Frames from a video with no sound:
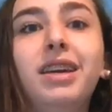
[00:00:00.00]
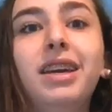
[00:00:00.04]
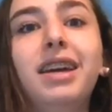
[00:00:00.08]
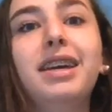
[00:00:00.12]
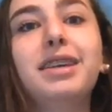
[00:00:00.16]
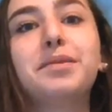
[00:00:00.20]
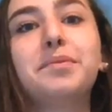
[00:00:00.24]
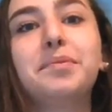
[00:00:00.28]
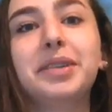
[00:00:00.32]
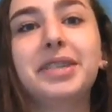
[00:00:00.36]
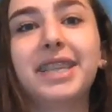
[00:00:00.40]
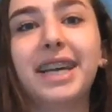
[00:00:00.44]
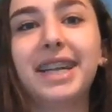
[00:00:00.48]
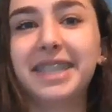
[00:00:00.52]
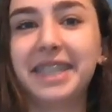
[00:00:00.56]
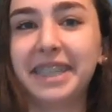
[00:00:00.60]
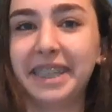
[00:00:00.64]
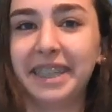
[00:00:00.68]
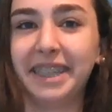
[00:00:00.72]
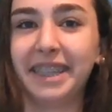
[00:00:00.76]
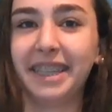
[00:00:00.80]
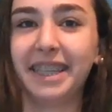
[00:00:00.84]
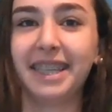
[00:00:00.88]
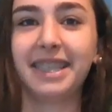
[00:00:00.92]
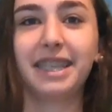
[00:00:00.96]
is
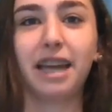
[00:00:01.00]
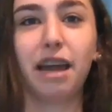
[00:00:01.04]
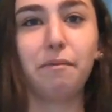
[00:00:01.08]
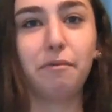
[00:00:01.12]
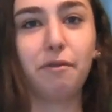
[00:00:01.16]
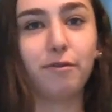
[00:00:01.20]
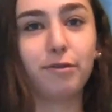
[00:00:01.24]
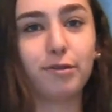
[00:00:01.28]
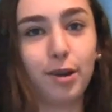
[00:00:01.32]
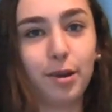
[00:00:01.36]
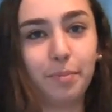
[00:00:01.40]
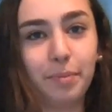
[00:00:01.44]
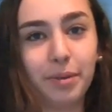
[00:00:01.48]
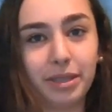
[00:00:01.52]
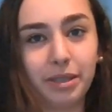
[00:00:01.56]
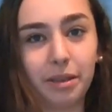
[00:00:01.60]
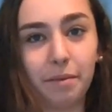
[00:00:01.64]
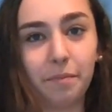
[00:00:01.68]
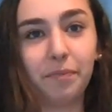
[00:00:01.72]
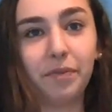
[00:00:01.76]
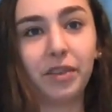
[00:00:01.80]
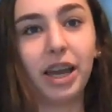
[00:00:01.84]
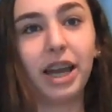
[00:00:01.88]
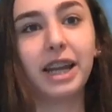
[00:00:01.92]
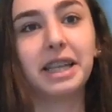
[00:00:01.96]
presented in this type of
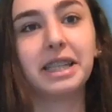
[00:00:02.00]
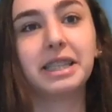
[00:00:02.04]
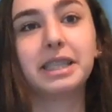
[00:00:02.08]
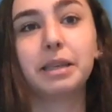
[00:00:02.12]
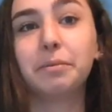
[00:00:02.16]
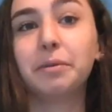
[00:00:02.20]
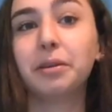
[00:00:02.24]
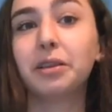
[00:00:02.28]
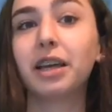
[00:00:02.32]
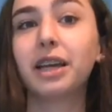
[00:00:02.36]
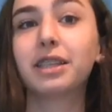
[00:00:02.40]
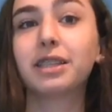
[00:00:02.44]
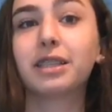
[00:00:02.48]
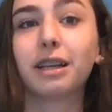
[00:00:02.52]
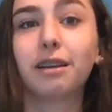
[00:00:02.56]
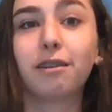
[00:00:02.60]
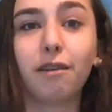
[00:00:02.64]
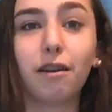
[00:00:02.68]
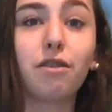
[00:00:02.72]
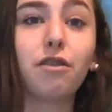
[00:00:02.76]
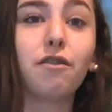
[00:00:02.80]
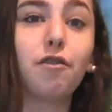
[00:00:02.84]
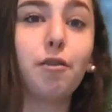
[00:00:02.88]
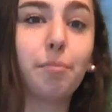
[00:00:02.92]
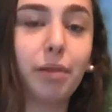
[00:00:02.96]
tropism, and it stimulates the
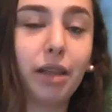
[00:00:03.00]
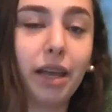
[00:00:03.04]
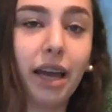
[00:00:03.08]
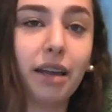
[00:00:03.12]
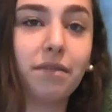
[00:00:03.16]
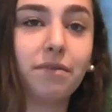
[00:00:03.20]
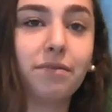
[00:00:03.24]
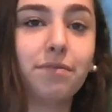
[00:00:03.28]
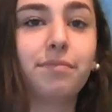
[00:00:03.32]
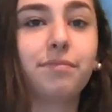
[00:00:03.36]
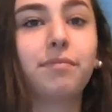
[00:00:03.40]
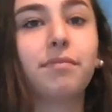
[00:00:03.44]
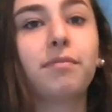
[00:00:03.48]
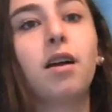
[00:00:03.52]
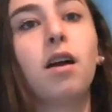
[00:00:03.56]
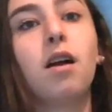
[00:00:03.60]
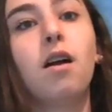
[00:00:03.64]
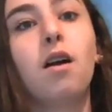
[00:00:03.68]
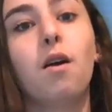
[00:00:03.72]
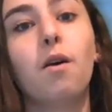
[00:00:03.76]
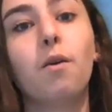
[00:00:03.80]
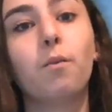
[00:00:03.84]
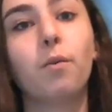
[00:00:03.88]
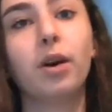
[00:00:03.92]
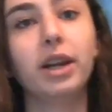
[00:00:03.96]
growth of a plant.
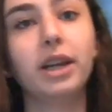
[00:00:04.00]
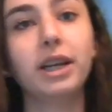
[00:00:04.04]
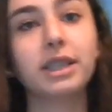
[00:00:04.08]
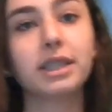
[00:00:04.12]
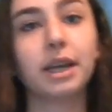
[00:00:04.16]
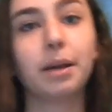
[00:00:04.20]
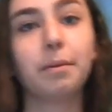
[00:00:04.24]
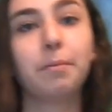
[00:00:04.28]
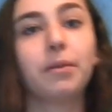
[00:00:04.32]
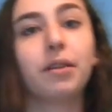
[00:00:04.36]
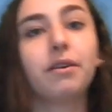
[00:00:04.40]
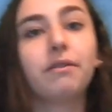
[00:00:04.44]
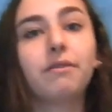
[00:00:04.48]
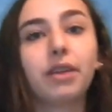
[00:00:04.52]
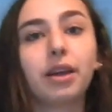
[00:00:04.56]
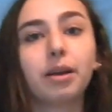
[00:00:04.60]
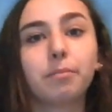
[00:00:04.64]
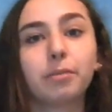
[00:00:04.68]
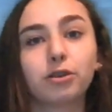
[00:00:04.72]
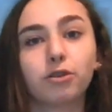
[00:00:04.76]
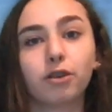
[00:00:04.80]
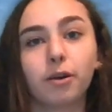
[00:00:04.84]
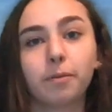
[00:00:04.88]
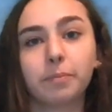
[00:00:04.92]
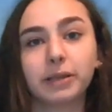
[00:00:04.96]
One example of
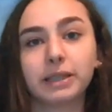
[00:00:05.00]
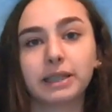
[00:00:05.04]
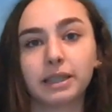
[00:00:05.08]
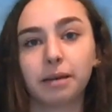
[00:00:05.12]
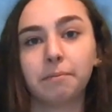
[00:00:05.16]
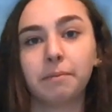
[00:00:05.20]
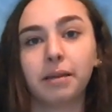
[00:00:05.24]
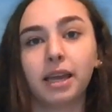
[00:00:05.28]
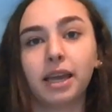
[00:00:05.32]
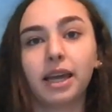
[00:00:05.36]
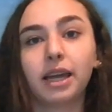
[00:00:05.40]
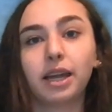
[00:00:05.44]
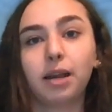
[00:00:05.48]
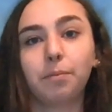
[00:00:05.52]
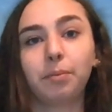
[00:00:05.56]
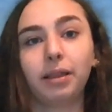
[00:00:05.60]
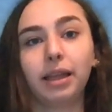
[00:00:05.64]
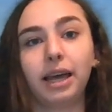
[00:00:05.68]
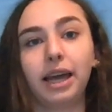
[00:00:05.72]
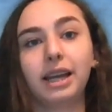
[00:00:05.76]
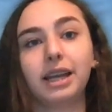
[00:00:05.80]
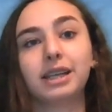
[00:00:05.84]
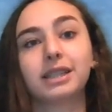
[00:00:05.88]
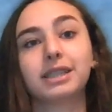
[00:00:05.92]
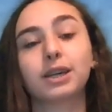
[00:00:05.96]
thigmotropism in a
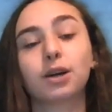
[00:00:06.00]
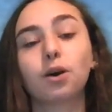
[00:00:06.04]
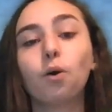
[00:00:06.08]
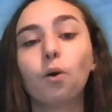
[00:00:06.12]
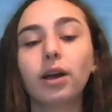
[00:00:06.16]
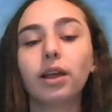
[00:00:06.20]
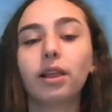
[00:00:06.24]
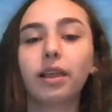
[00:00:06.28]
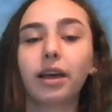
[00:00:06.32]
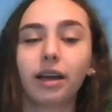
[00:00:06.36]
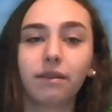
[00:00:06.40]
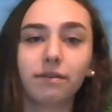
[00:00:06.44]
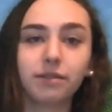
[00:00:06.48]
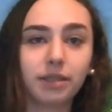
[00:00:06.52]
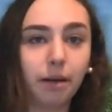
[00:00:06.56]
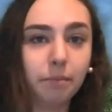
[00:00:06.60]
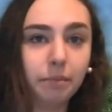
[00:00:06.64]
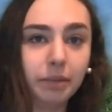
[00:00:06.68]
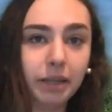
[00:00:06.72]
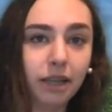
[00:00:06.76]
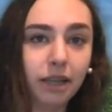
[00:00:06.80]
plant is the coiling of some